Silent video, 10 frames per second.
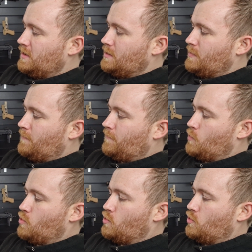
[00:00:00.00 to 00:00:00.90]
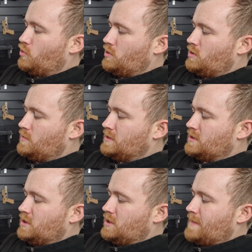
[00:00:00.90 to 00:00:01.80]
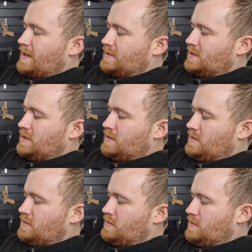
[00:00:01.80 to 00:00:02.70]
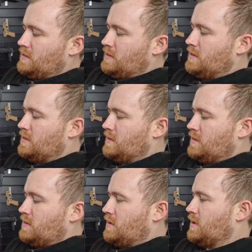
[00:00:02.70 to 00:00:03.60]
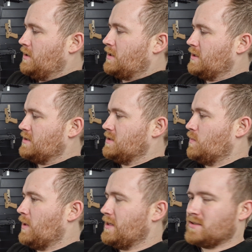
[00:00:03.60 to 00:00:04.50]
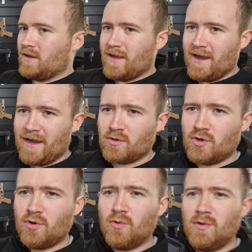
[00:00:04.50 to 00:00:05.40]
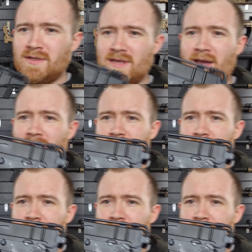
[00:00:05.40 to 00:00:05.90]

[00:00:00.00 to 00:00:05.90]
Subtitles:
before you insert the magazine. And it clicks into place like that. How cool is that?